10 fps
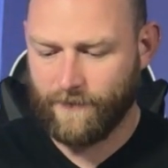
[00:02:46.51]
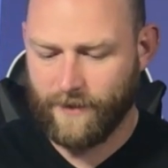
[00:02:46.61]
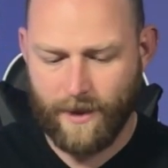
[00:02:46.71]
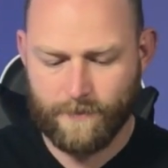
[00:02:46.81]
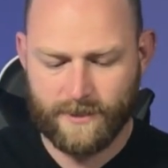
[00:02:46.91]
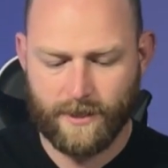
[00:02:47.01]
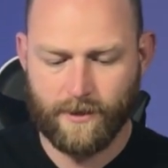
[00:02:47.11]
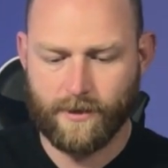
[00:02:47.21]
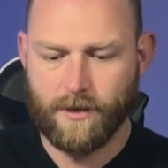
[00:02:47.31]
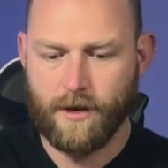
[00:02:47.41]
games
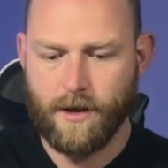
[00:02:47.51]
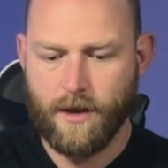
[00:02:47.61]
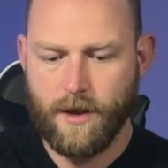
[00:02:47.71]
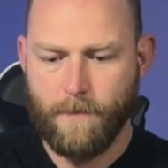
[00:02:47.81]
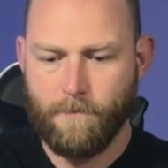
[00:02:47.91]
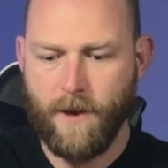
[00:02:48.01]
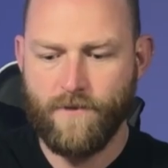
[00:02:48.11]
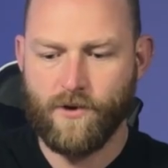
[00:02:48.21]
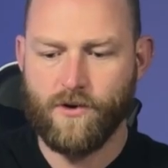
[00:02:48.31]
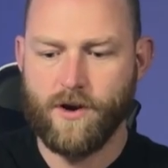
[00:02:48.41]
here.
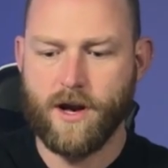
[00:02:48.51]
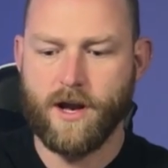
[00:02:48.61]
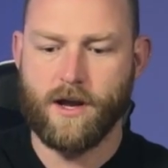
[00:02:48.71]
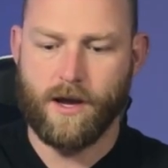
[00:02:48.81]
Beaver Creek,